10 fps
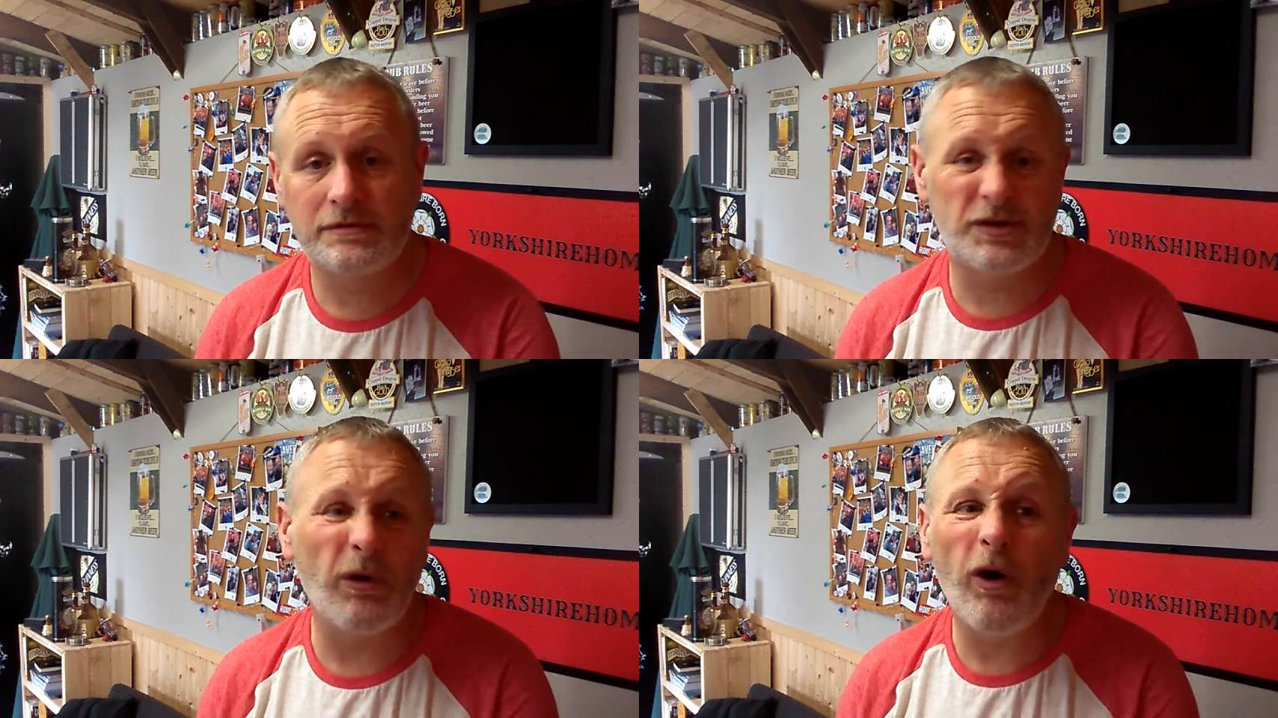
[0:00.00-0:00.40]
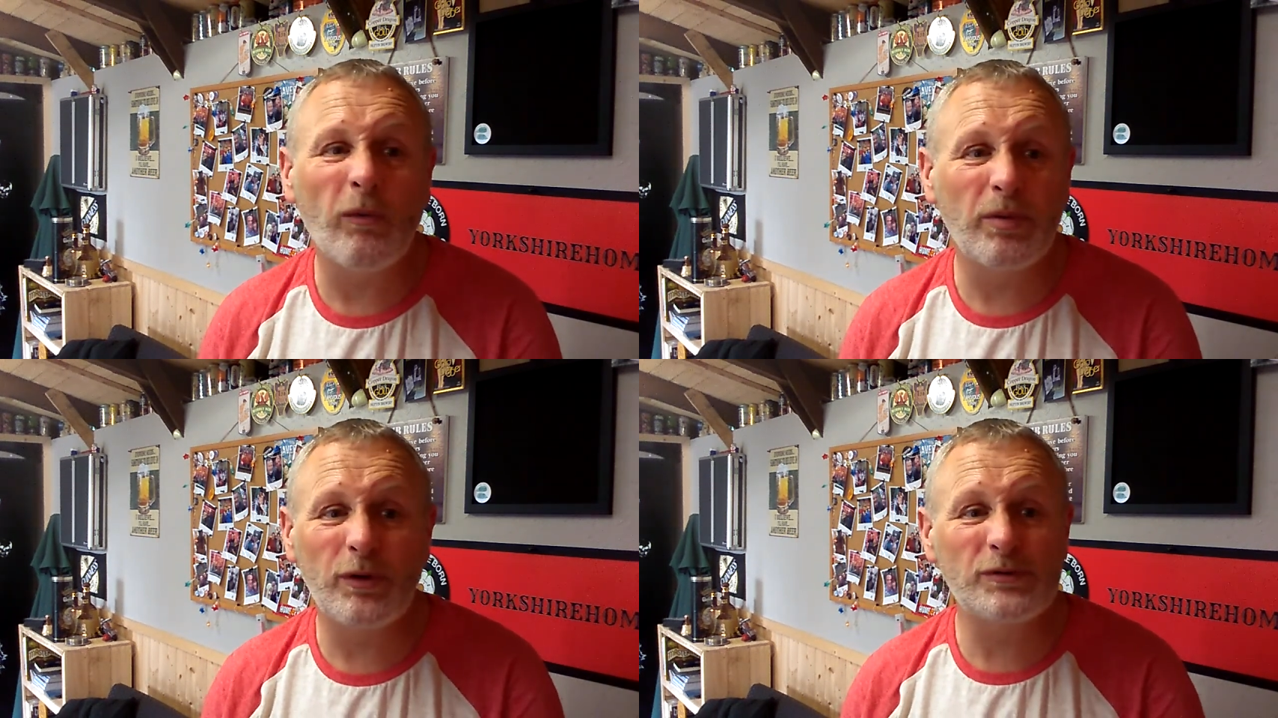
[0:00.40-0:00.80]
two
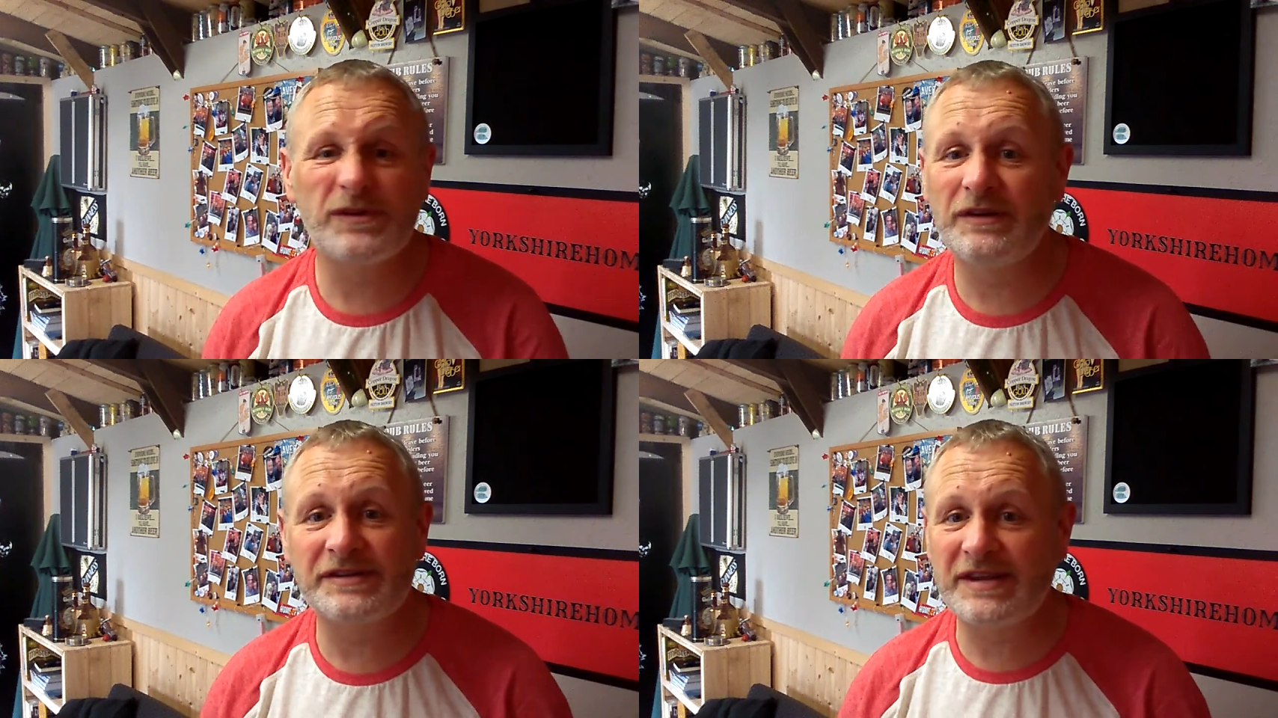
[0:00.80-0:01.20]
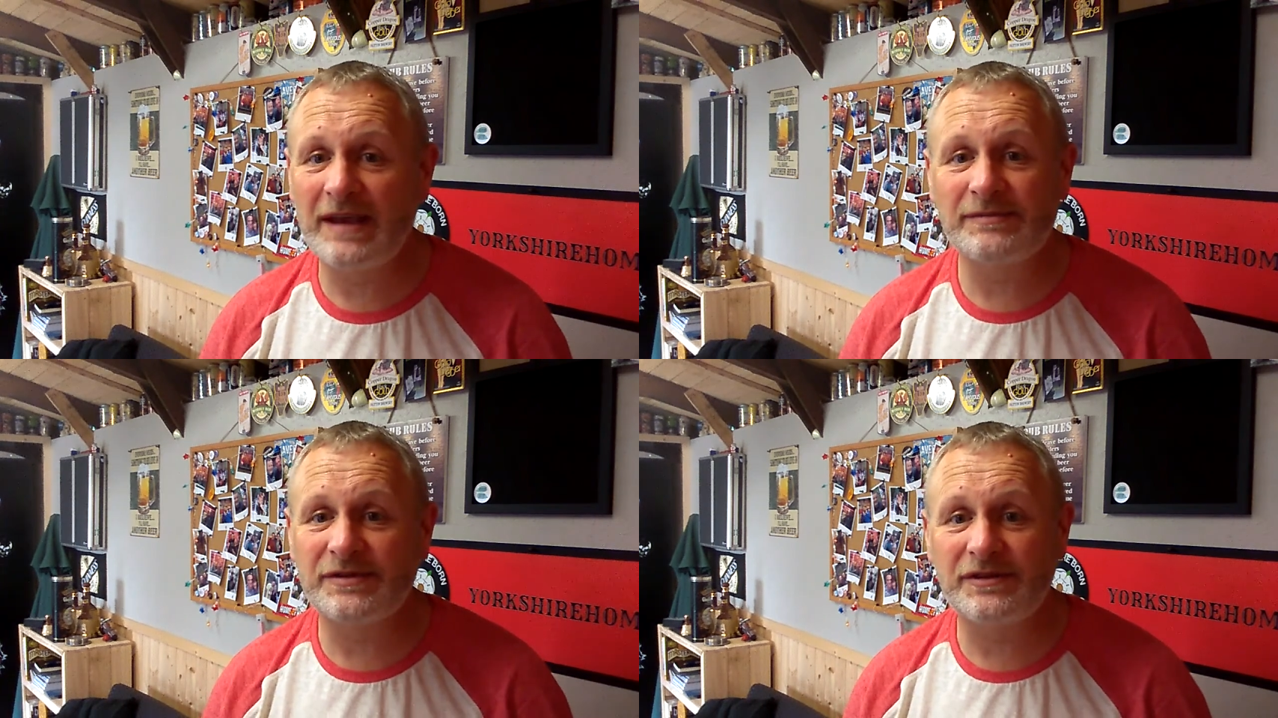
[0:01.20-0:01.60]
home brews at the
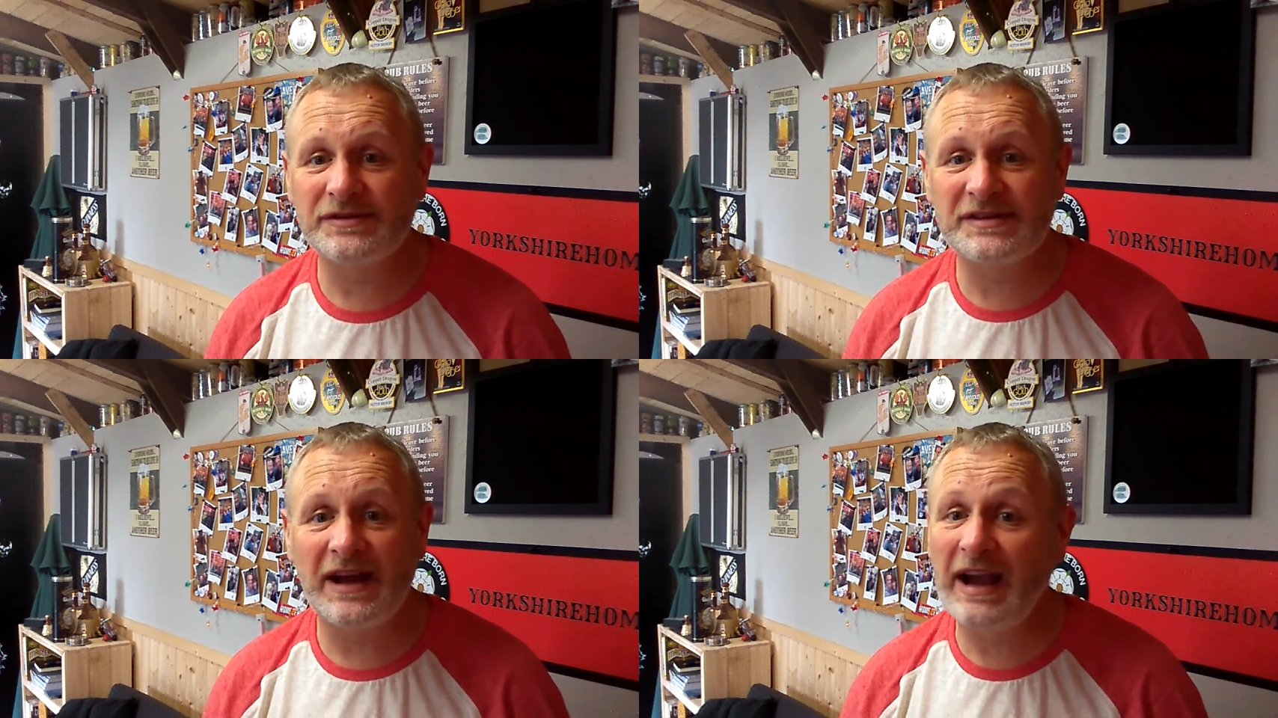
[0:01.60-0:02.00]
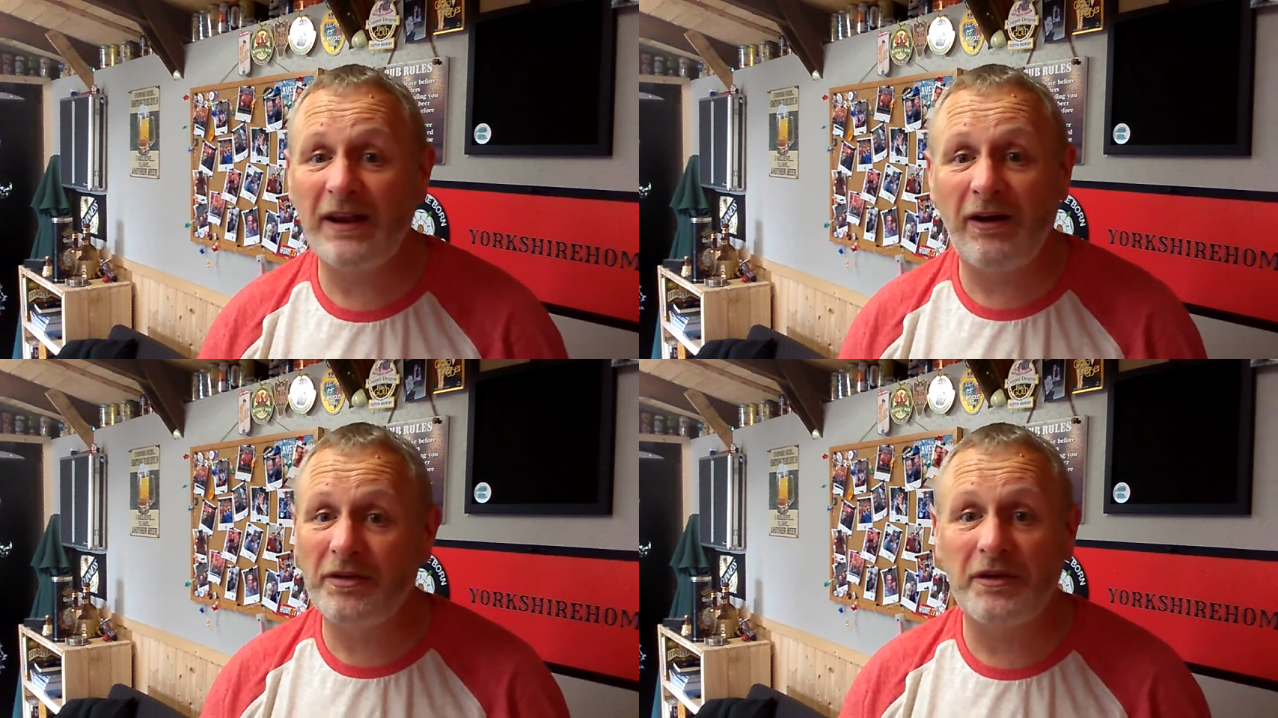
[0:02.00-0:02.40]
same sort of style,
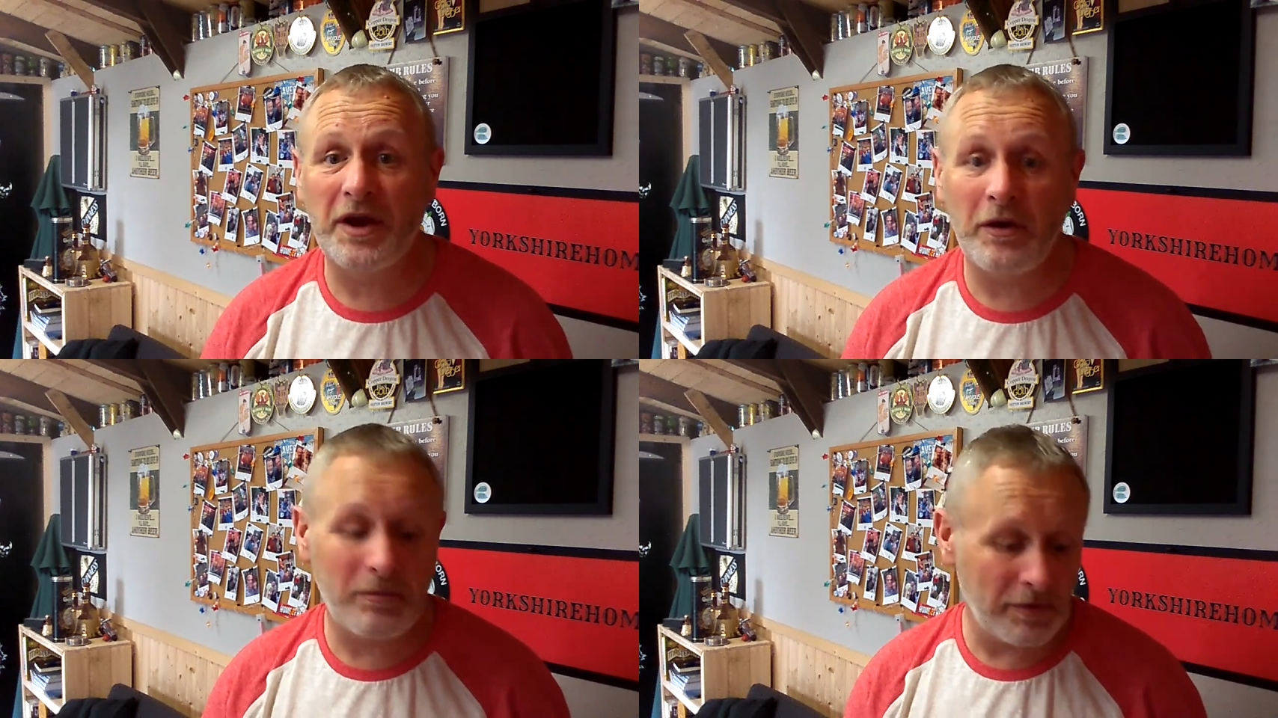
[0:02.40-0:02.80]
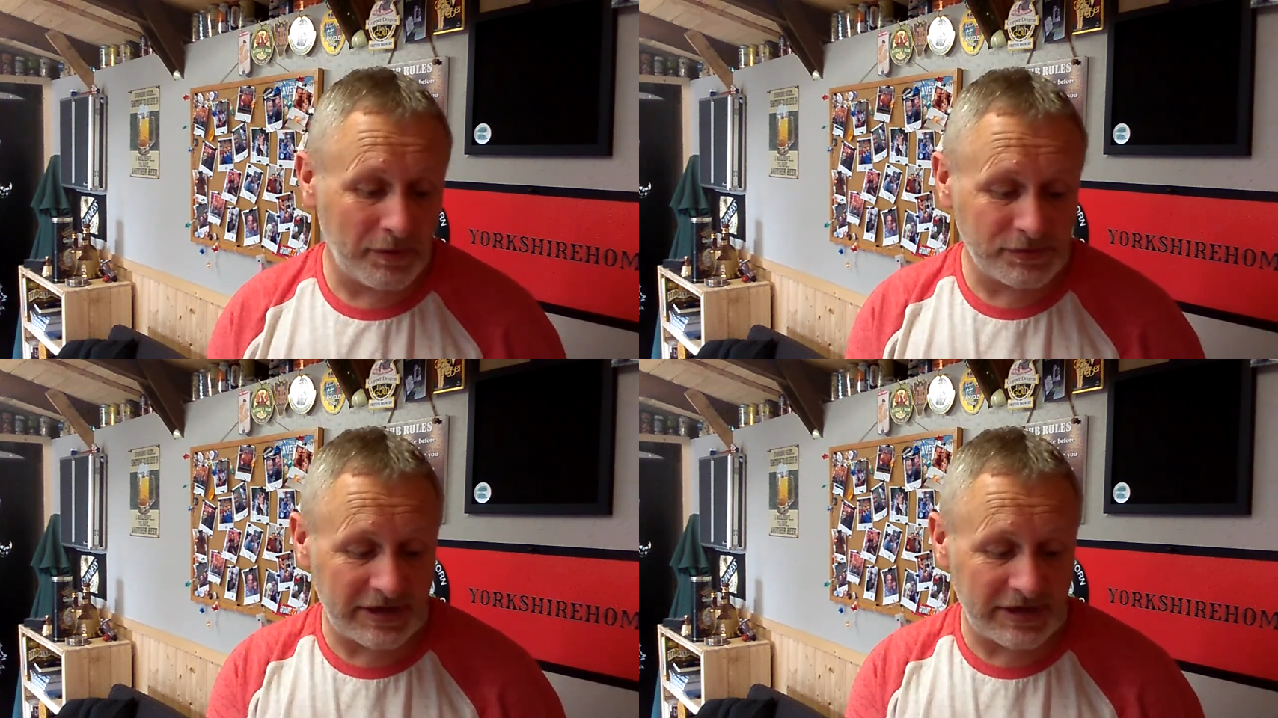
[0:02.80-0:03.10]
or three home brews,